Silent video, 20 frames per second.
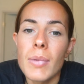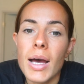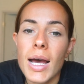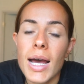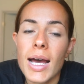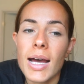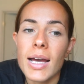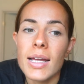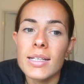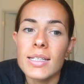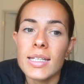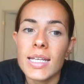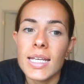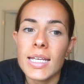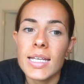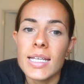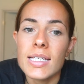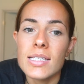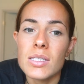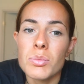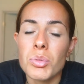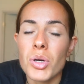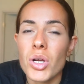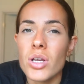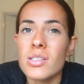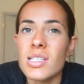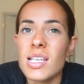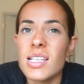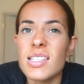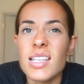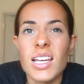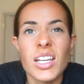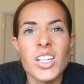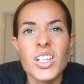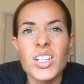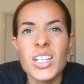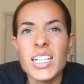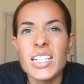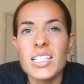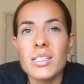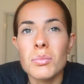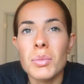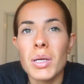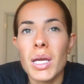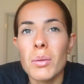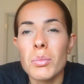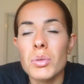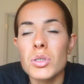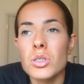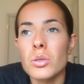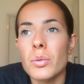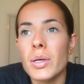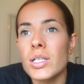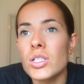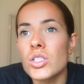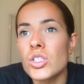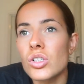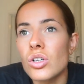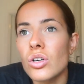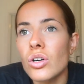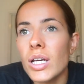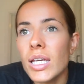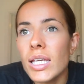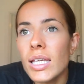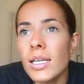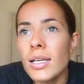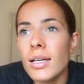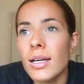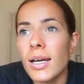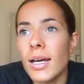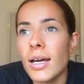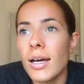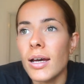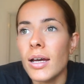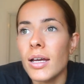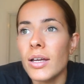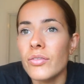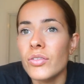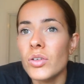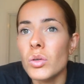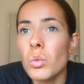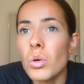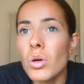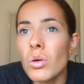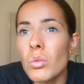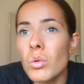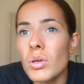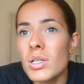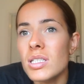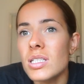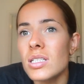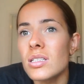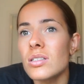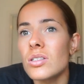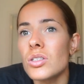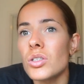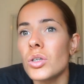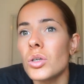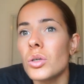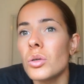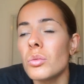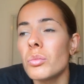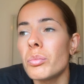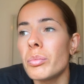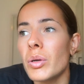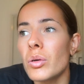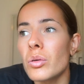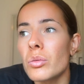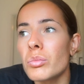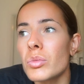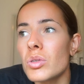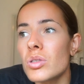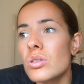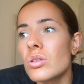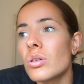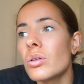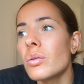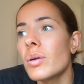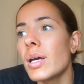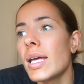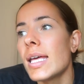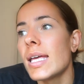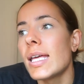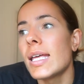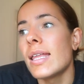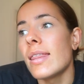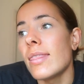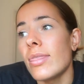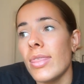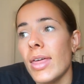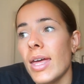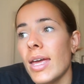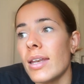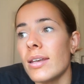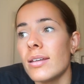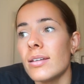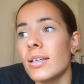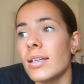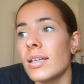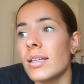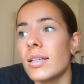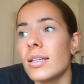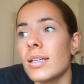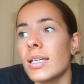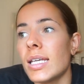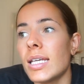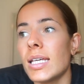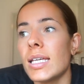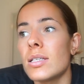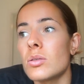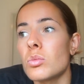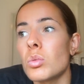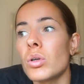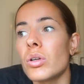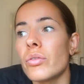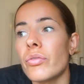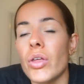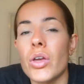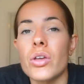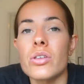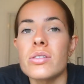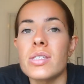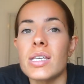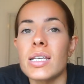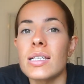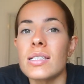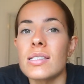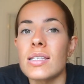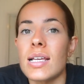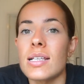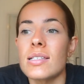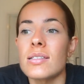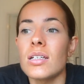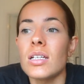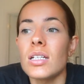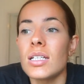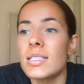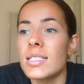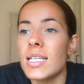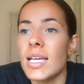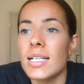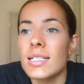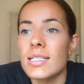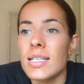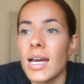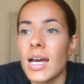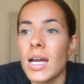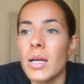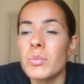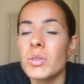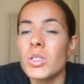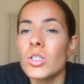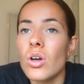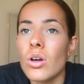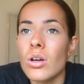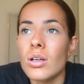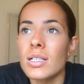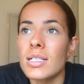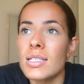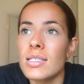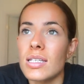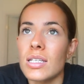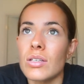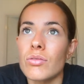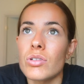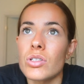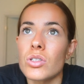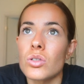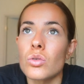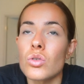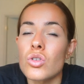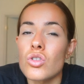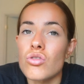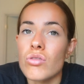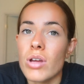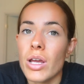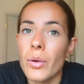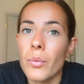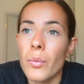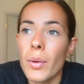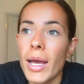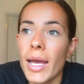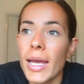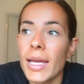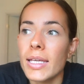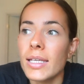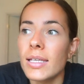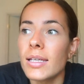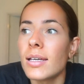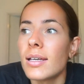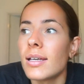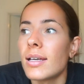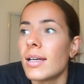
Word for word: and it is a process that you need to be able to enjoy. Uh, if you are wanting to build muscle, then it is one of those things that's going to take time. You're not going to see results straight away.